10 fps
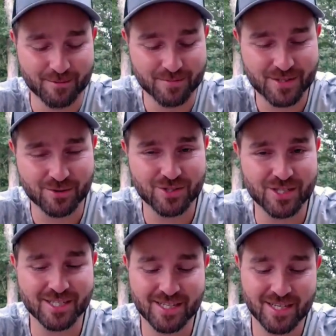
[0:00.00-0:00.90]
So
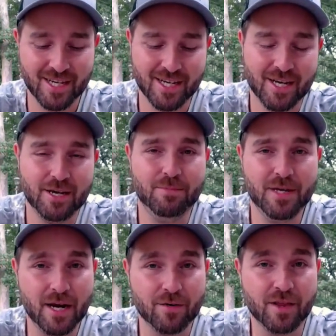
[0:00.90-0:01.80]
just be
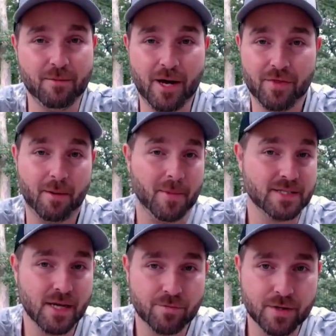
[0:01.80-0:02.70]
careful about that,
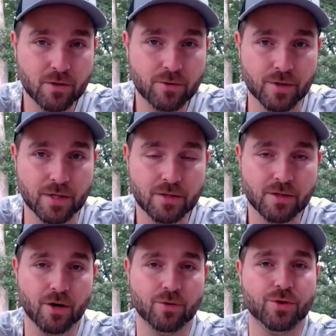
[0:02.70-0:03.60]
myself included.
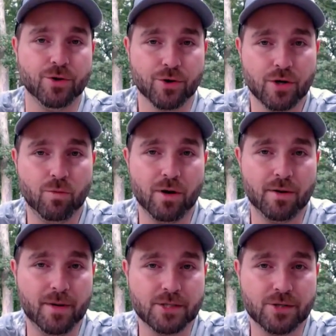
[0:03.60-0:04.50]
You're going to want to
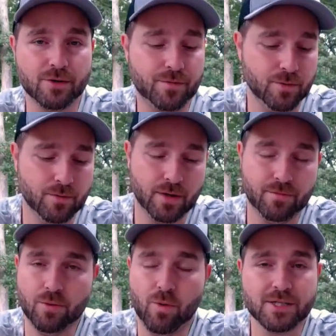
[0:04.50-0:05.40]
make sure if
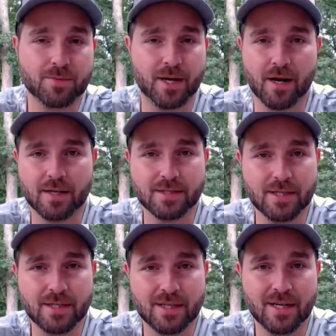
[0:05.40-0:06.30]
you watch my
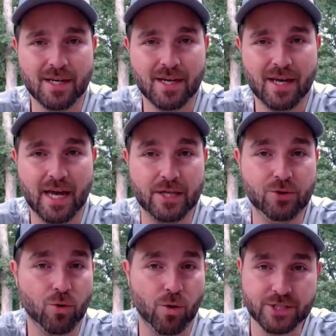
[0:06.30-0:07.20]
content and
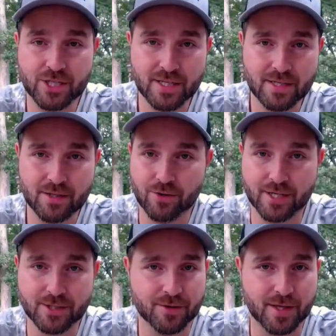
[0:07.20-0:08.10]
you question it and you're
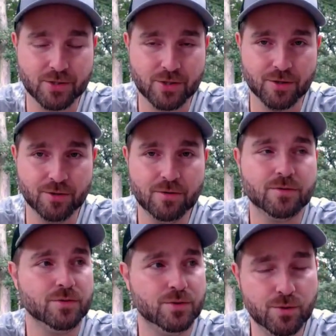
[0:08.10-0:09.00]
not sure that's true,
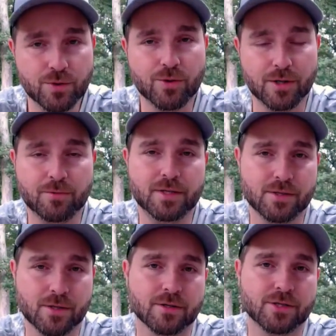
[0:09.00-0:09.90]
do your own
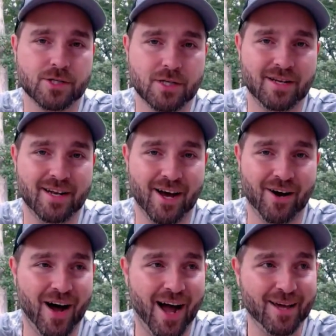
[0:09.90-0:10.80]
research.
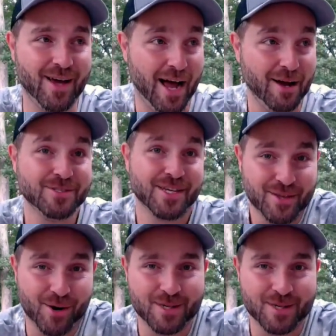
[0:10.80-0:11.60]
Now, I would say that all my